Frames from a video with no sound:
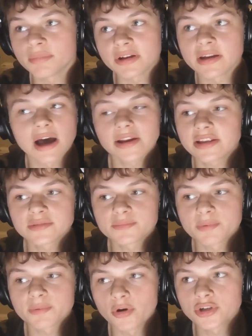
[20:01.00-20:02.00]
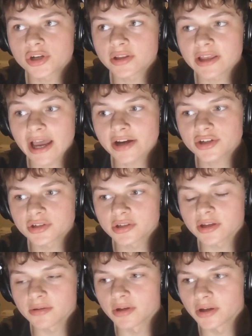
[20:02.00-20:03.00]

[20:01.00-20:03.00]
but not disproportionately. Actually,